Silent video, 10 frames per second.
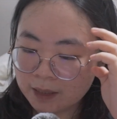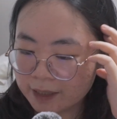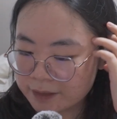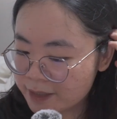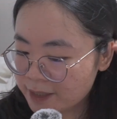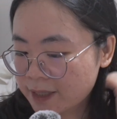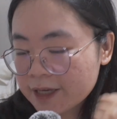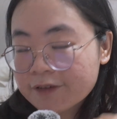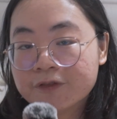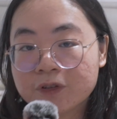I think
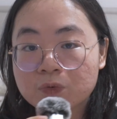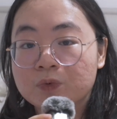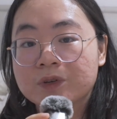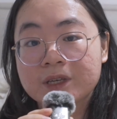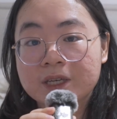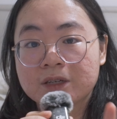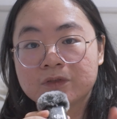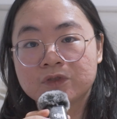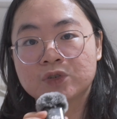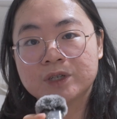if you were thinking
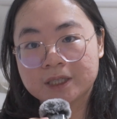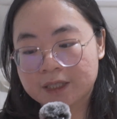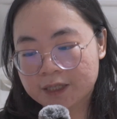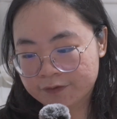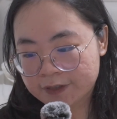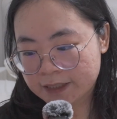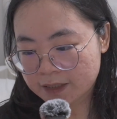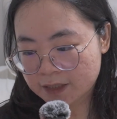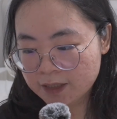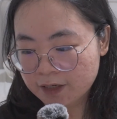of joining the
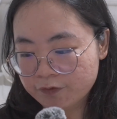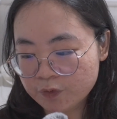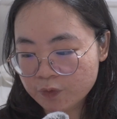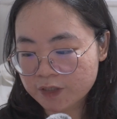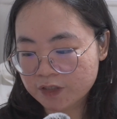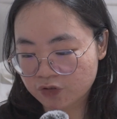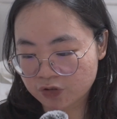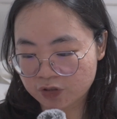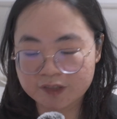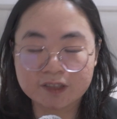event, a few things you
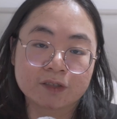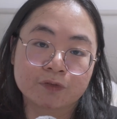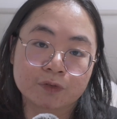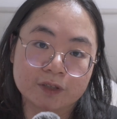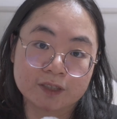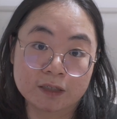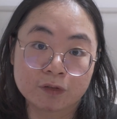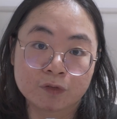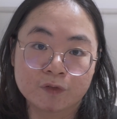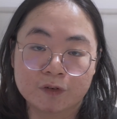should consider for
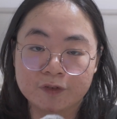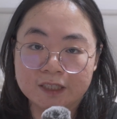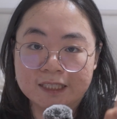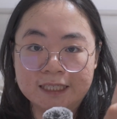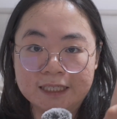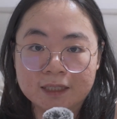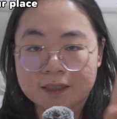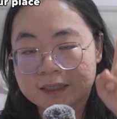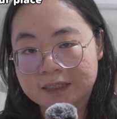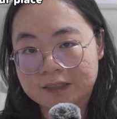yourself. Firstly,
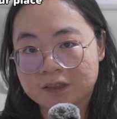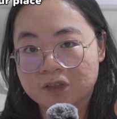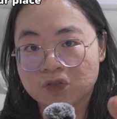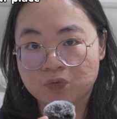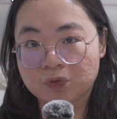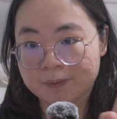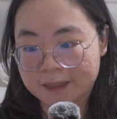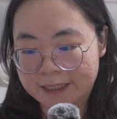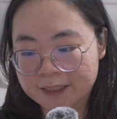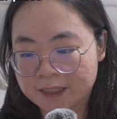the distance to your
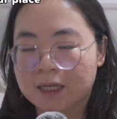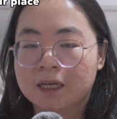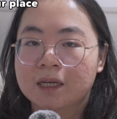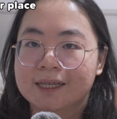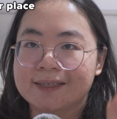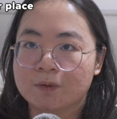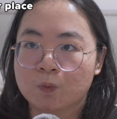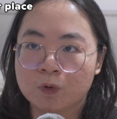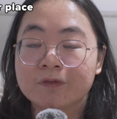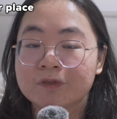place. Is it
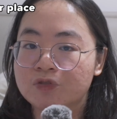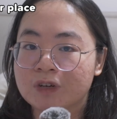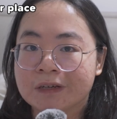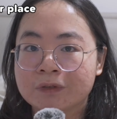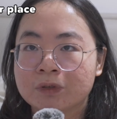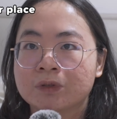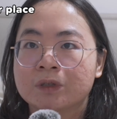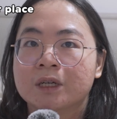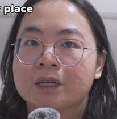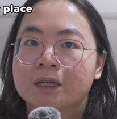worth the
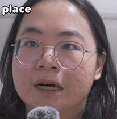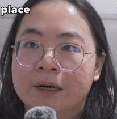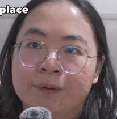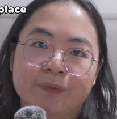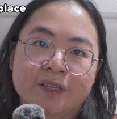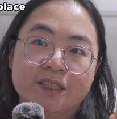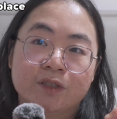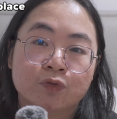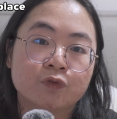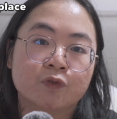travel? Is
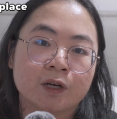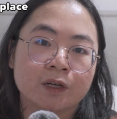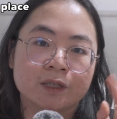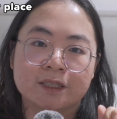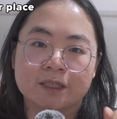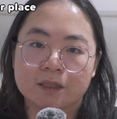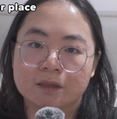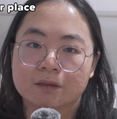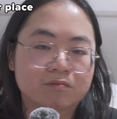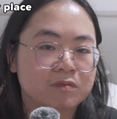it too far? Is it
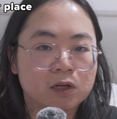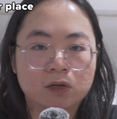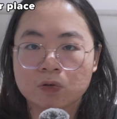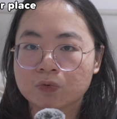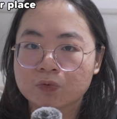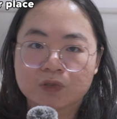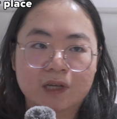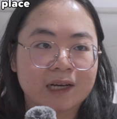close?